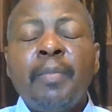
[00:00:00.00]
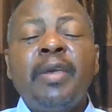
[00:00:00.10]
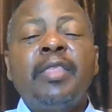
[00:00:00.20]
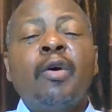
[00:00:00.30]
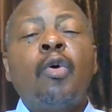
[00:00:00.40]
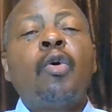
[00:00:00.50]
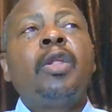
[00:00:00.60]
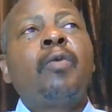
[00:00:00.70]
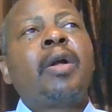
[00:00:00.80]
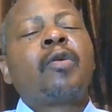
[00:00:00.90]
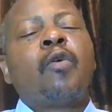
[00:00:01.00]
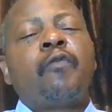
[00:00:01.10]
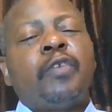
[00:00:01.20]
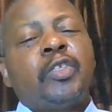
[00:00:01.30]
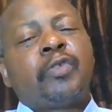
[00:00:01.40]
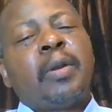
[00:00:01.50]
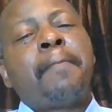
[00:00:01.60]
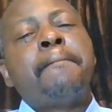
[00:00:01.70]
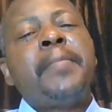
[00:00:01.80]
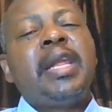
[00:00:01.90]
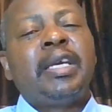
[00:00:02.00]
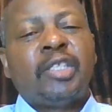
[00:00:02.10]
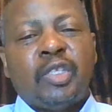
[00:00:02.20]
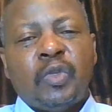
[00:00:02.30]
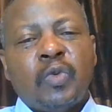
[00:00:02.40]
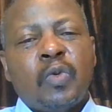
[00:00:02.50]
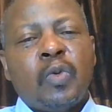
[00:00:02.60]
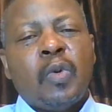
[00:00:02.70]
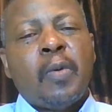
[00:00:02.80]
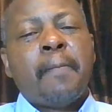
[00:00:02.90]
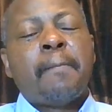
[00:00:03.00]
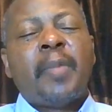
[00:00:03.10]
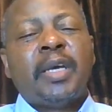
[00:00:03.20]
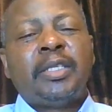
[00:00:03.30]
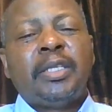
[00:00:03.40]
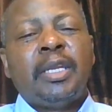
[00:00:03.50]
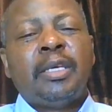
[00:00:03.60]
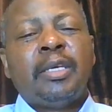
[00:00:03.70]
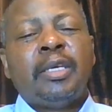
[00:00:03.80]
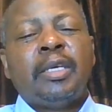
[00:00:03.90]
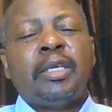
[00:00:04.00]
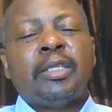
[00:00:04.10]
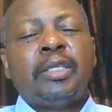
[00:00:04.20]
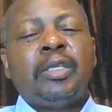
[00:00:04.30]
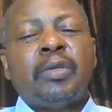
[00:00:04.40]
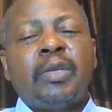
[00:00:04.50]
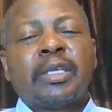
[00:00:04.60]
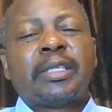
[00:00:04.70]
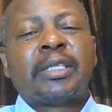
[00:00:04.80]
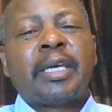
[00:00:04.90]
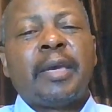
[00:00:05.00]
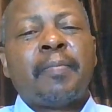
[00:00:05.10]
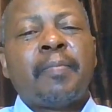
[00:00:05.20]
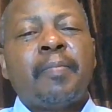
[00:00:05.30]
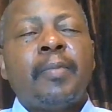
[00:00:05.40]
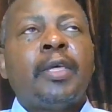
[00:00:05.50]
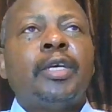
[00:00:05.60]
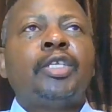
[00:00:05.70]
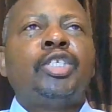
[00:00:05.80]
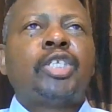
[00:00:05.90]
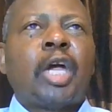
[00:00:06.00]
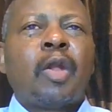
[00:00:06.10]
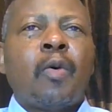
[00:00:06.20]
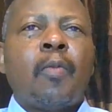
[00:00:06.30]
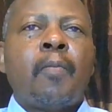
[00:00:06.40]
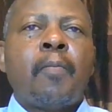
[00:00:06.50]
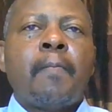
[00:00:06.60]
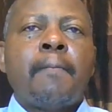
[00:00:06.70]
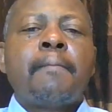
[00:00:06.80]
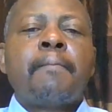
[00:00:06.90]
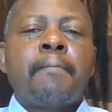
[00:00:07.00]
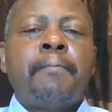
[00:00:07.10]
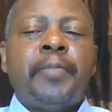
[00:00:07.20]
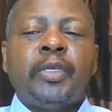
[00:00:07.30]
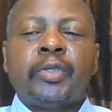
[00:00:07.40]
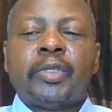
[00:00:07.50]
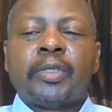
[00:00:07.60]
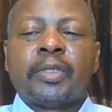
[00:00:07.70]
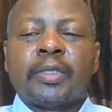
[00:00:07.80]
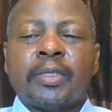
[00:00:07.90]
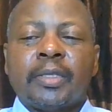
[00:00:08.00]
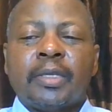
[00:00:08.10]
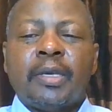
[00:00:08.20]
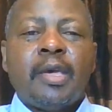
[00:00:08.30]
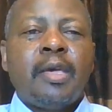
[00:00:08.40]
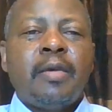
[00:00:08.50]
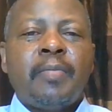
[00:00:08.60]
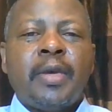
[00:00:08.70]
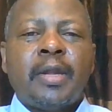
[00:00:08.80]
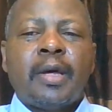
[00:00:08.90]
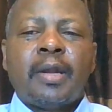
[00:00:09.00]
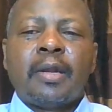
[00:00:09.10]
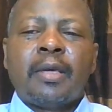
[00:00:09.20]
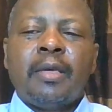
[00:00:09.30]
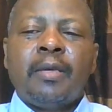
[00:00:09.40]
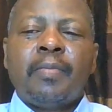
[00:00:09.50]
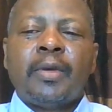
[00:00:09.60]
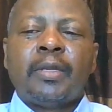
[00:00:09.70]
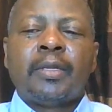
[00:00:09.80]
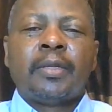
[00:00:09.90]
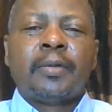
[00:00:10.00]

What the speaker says: May the Holy One of Israel bless you mightily. See you next time. Shalom. Peace. Amen and amen.